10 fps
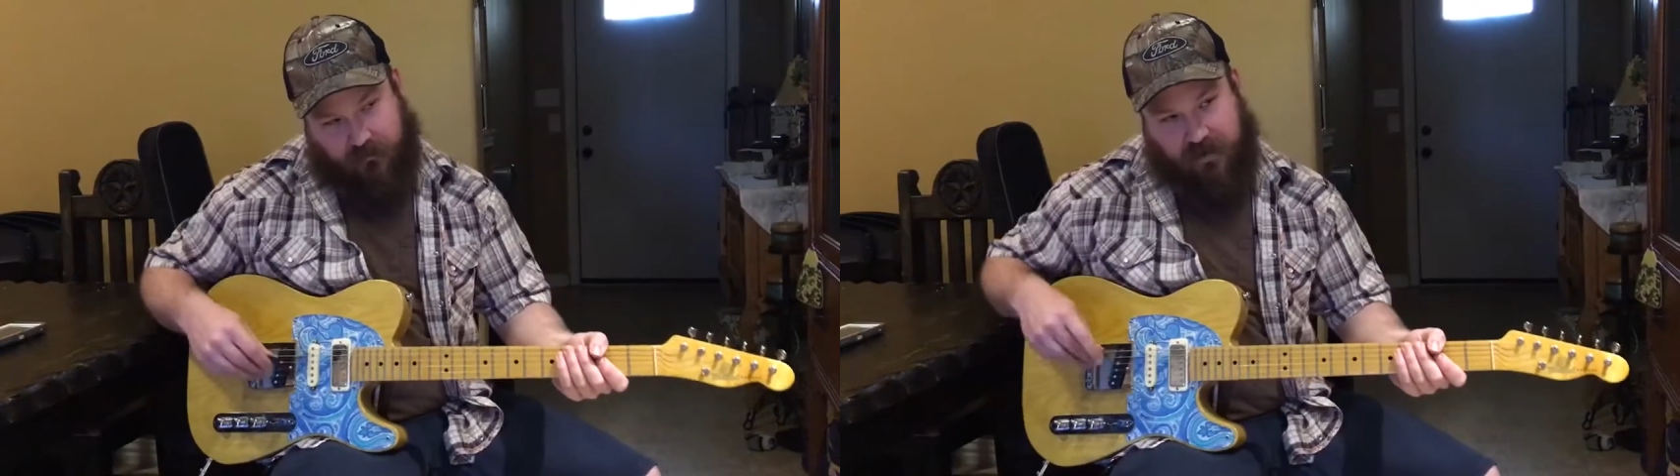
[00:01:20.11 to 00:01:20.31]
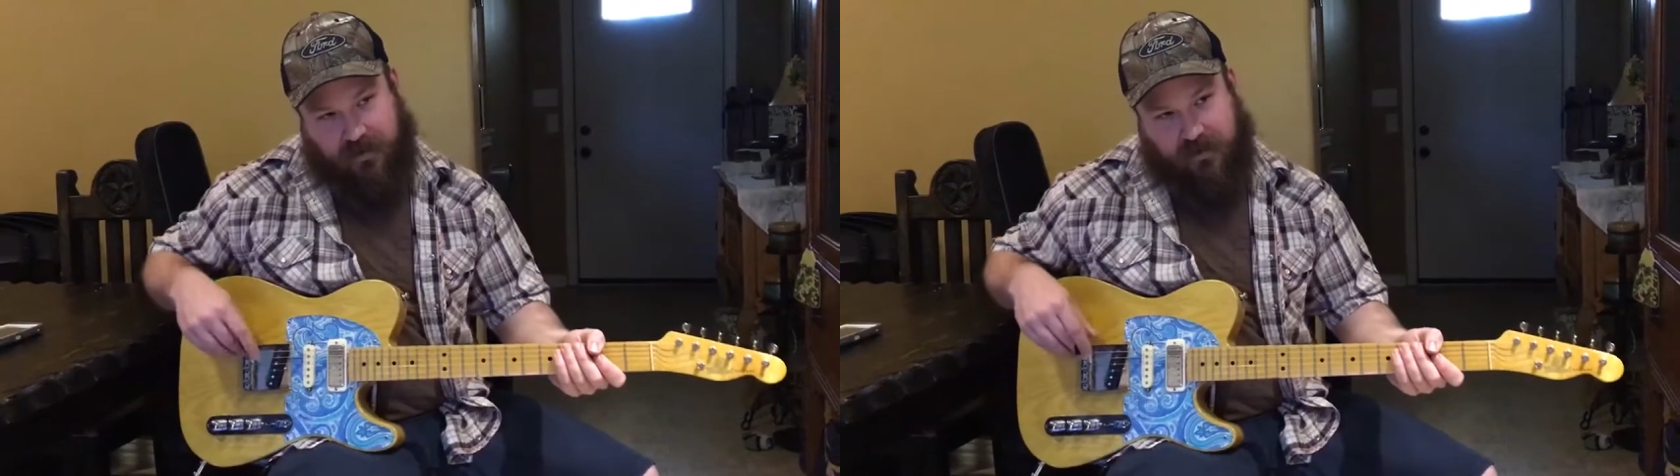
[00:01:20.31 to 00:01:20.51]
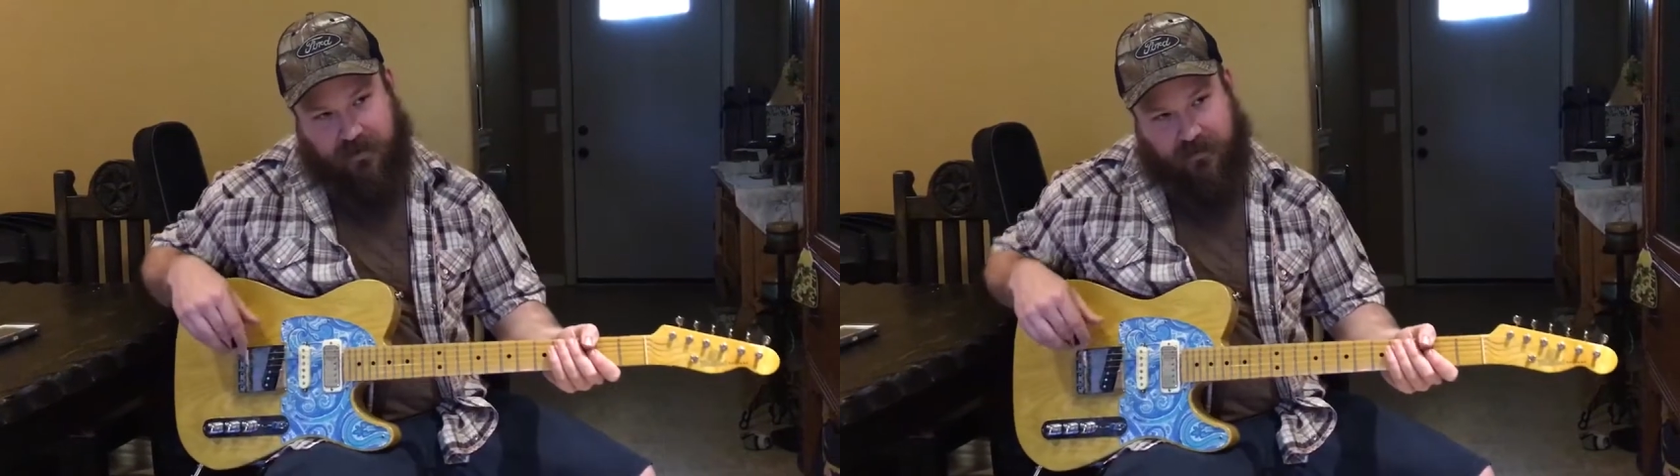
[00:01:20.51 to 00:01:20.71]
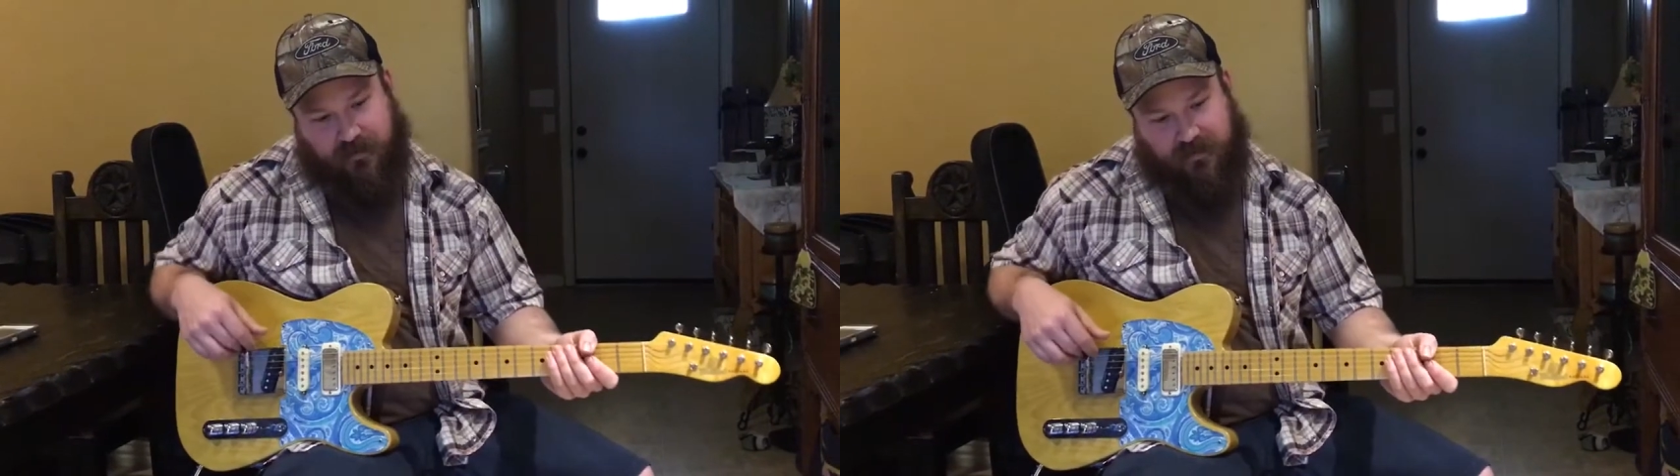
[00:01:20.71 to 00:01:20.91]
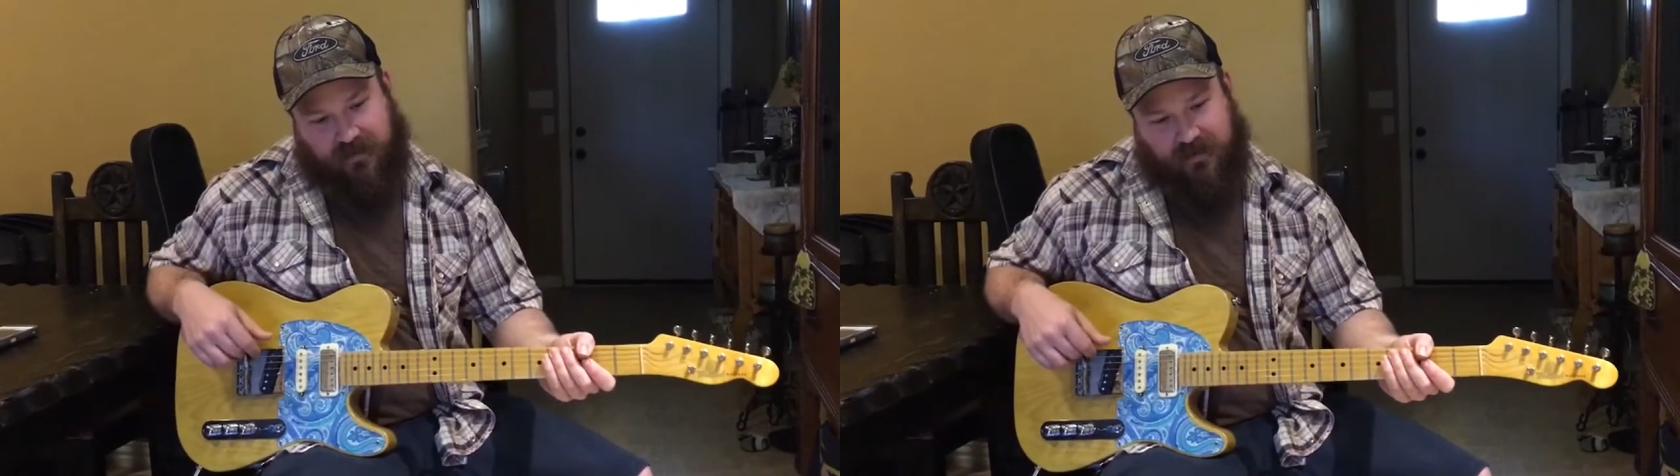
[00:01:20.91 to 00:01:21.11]
about a year,
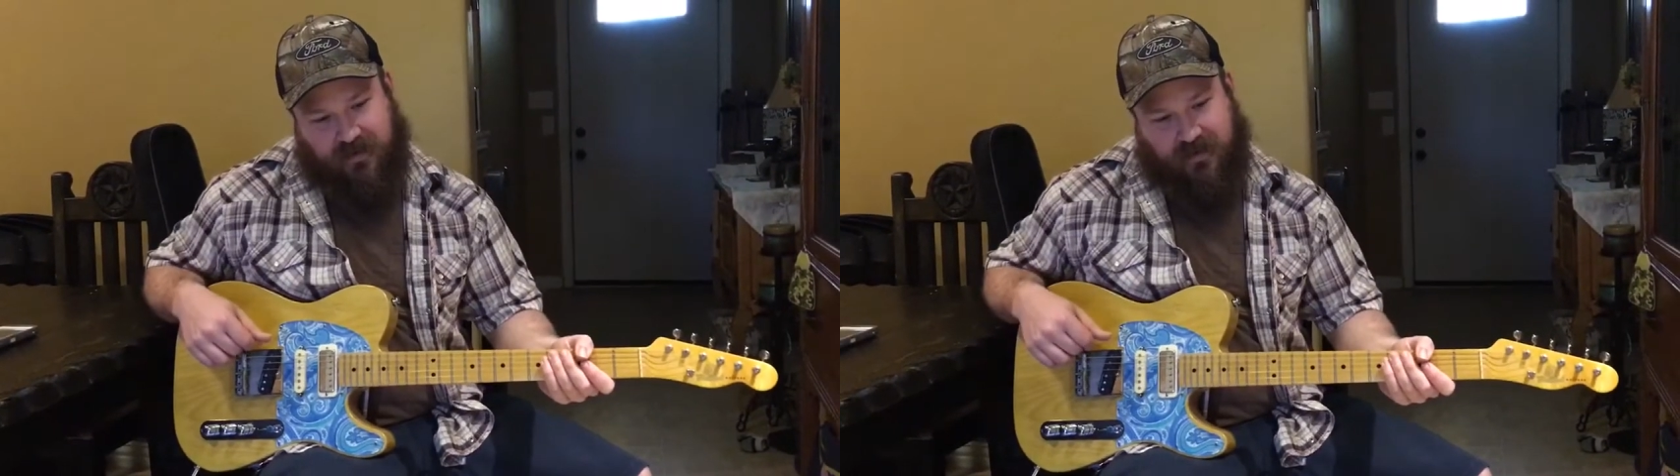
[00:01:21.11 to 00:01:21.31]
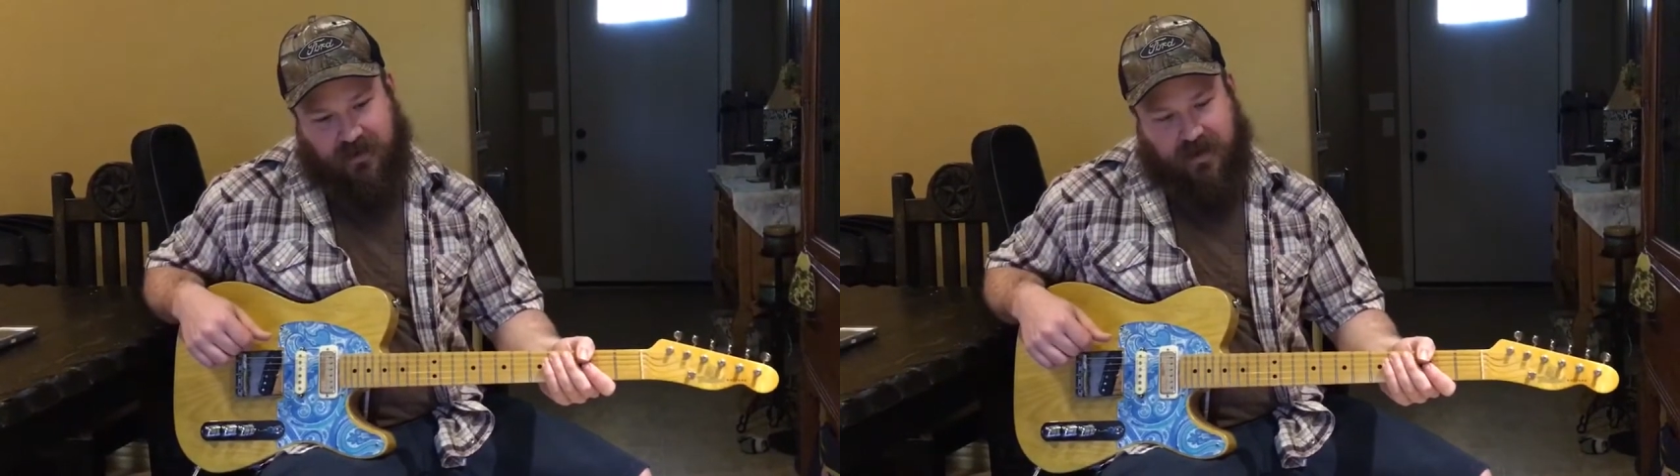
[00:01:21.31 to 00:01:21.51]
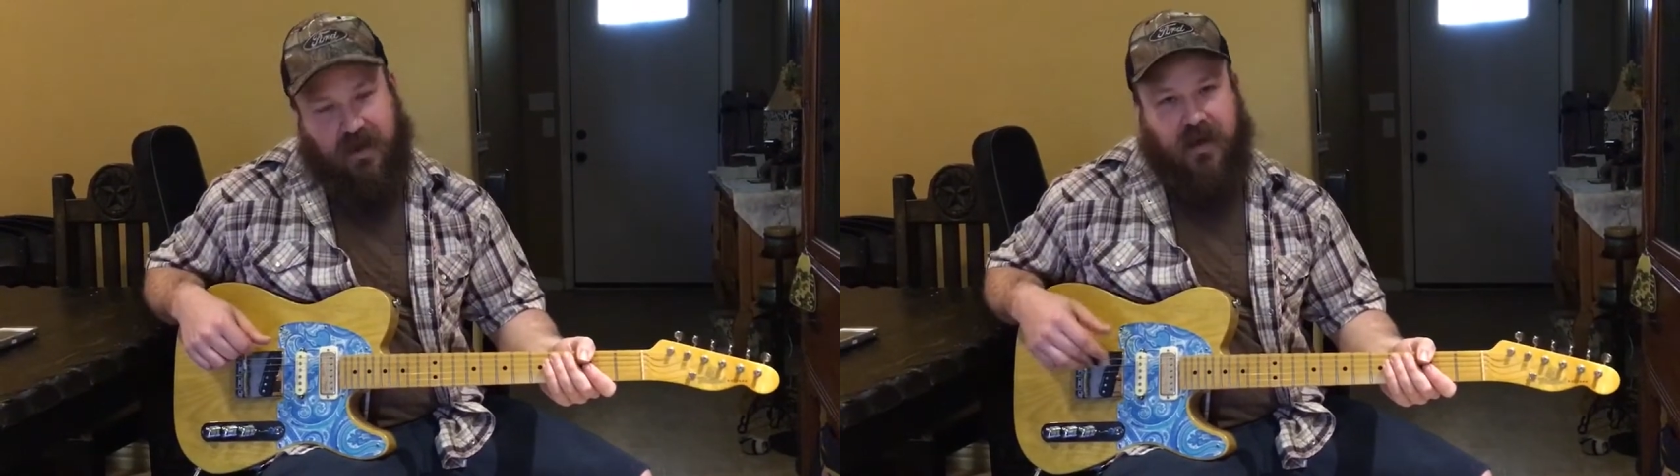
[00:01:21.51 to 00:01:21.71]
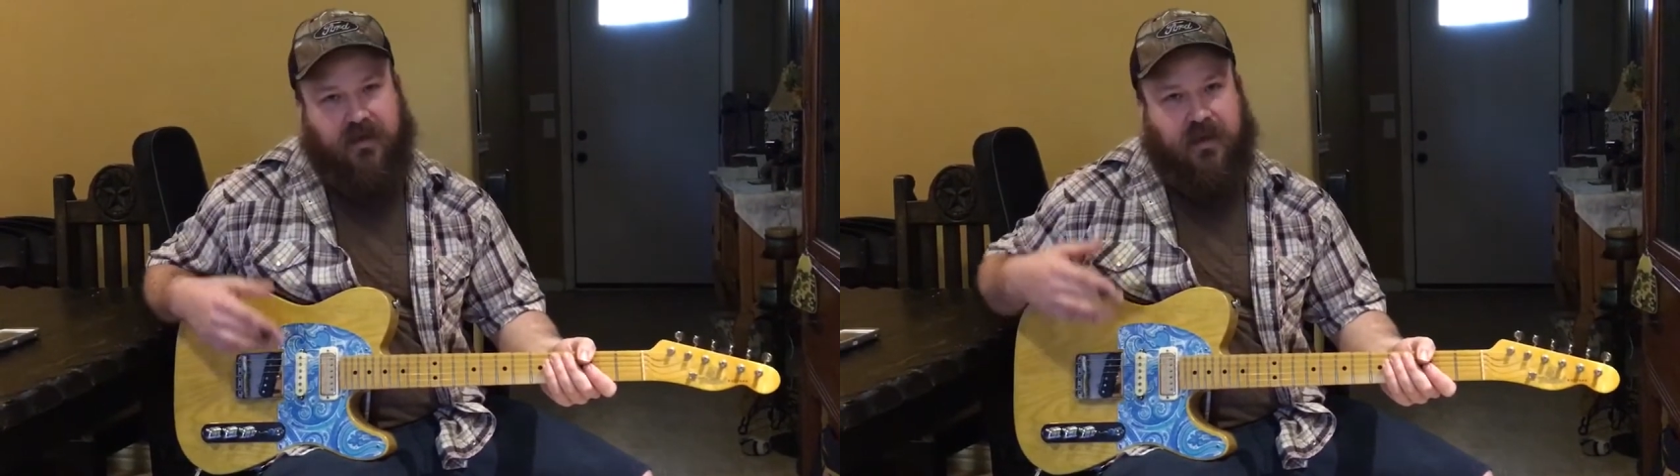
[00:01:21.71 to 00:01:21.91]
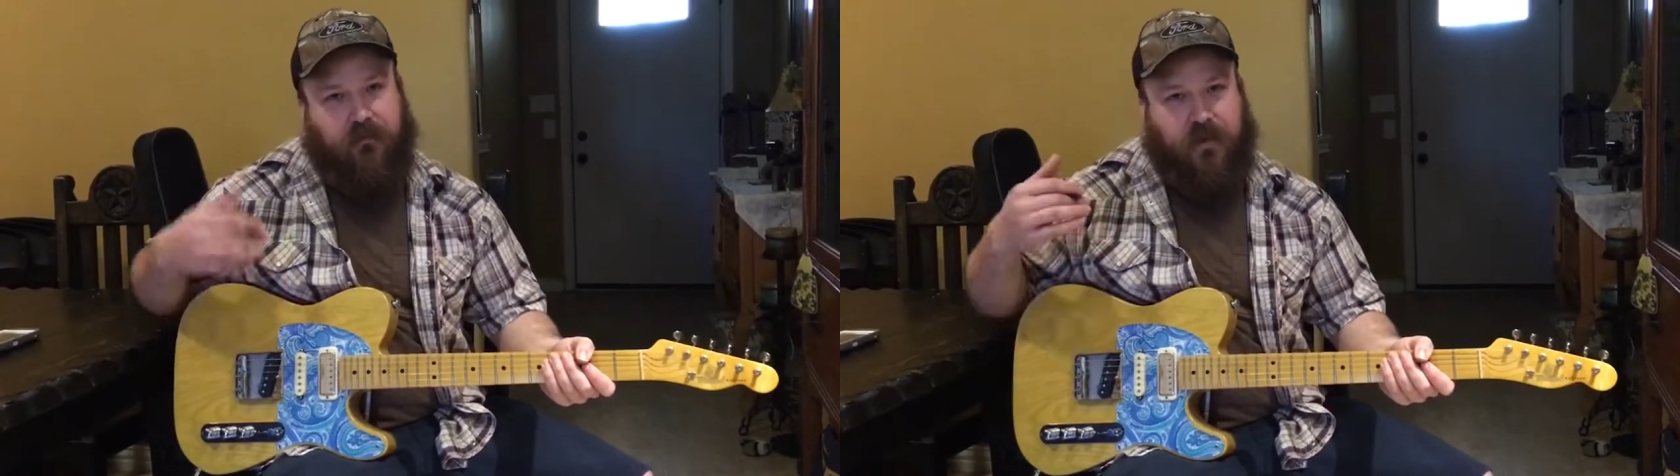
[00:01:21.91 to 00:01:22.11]
and I
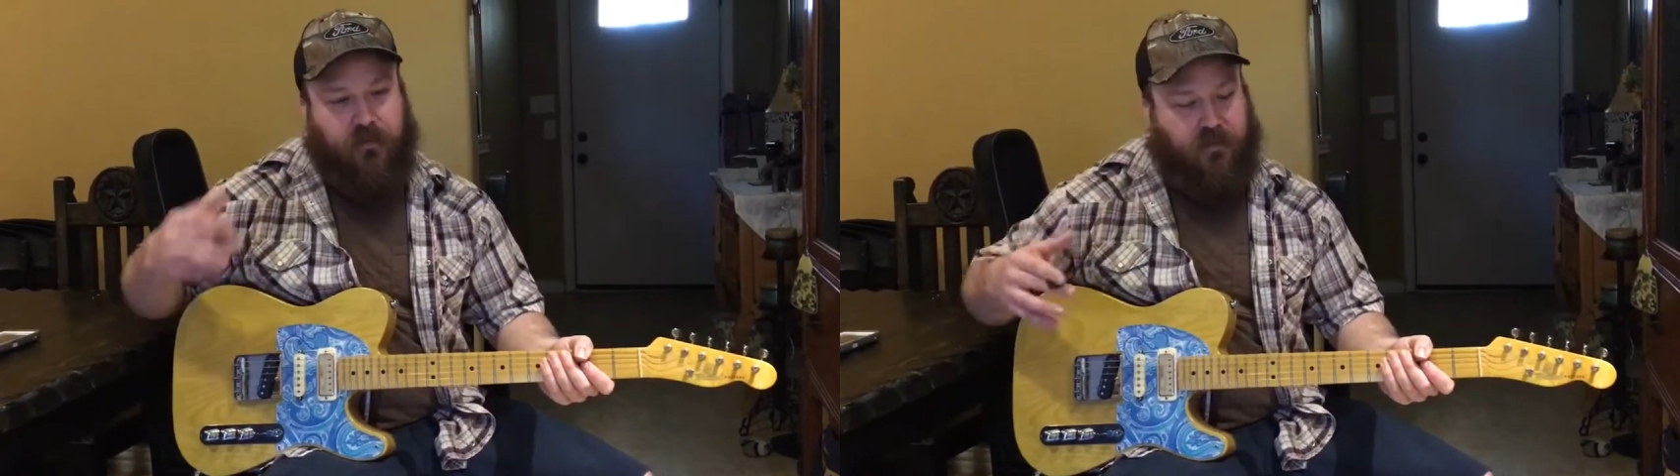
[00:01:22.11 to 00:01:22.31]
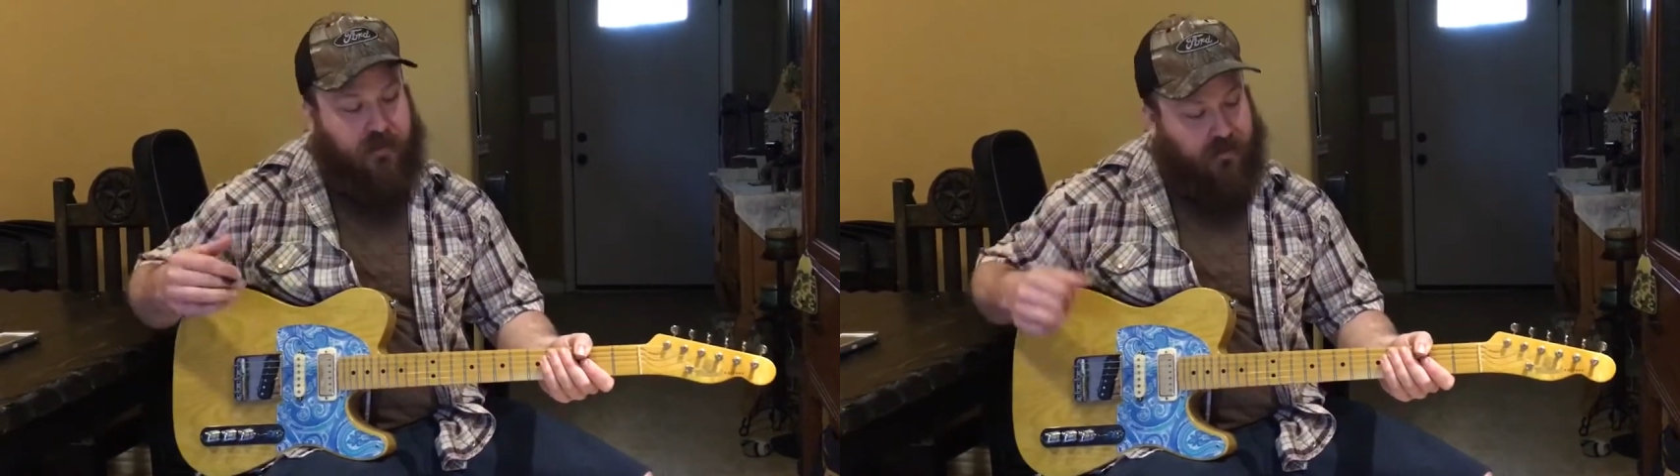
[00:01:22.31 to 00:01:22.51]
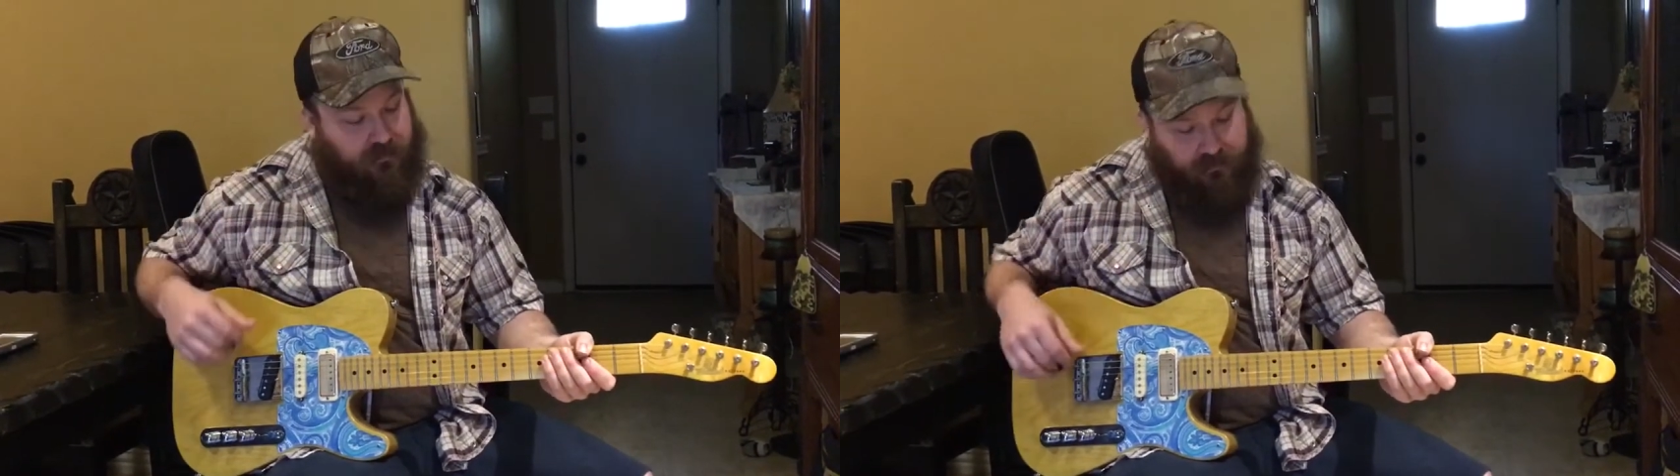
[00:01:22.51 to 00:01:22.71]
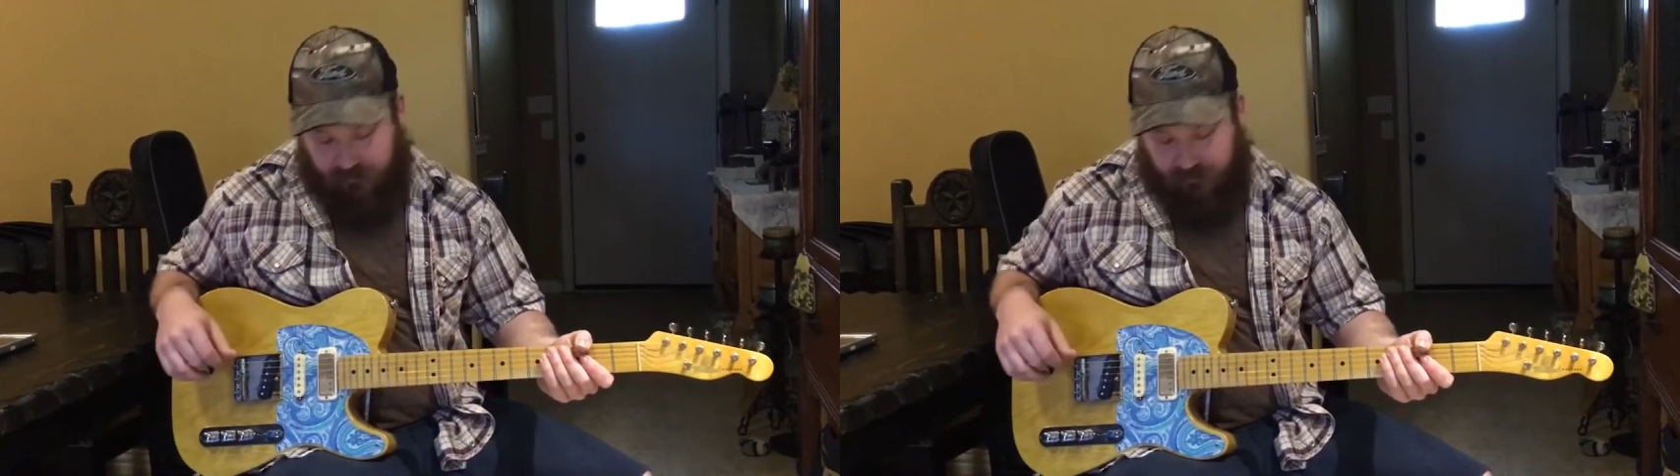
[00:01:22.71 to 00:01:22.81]
kept coming back to